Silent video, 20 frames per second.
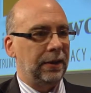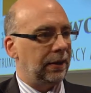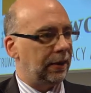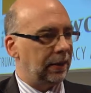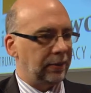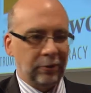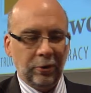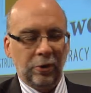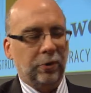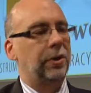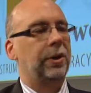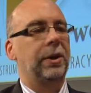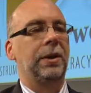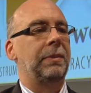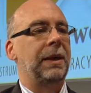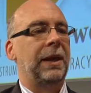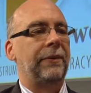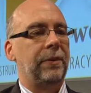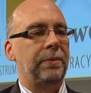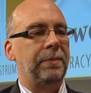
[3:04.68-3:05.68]
is not going
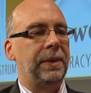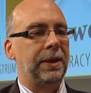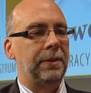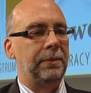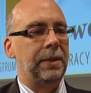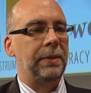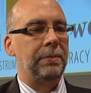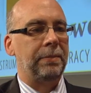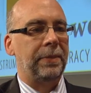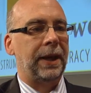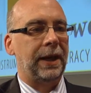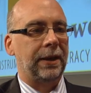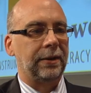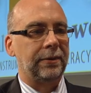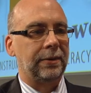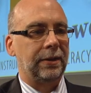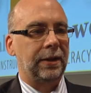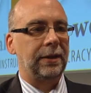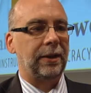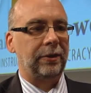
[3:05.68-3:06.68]
to have a big
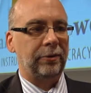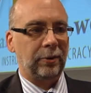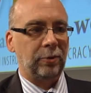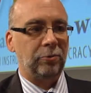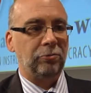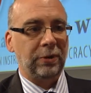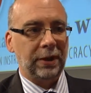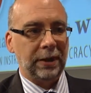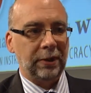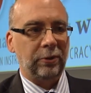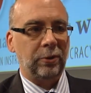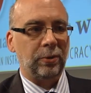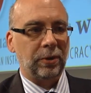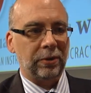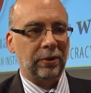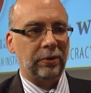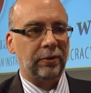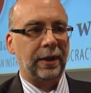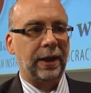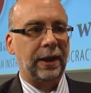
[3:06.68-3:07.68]
impact unless you really do
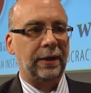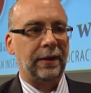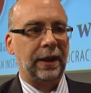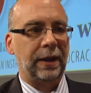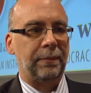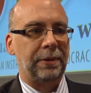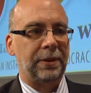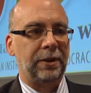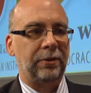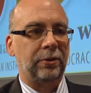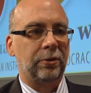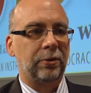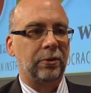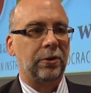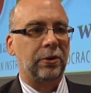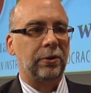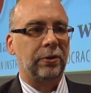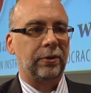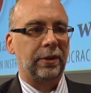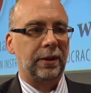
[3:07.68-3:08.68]
understand that political
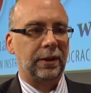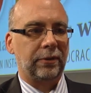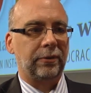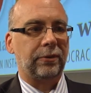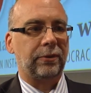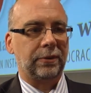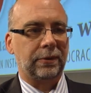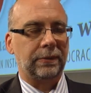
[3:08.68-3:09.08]
context.